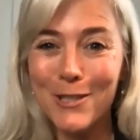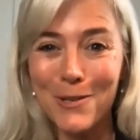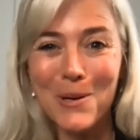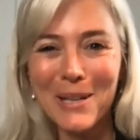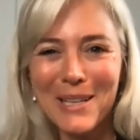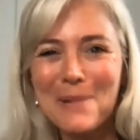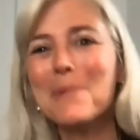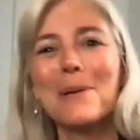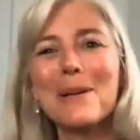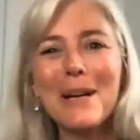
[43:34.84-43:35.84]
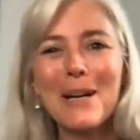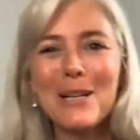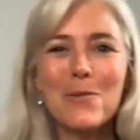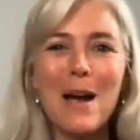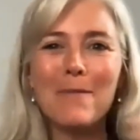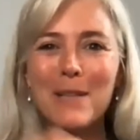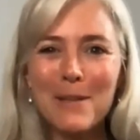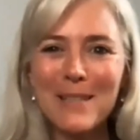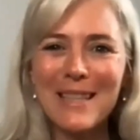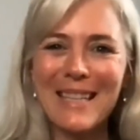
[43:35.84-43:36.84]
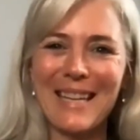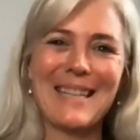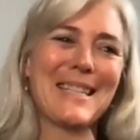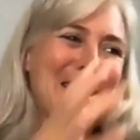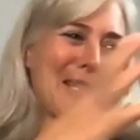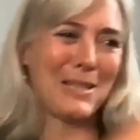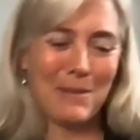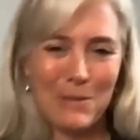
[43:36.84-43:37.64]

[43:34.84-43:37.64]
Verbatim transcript: So you were traveling with the kids,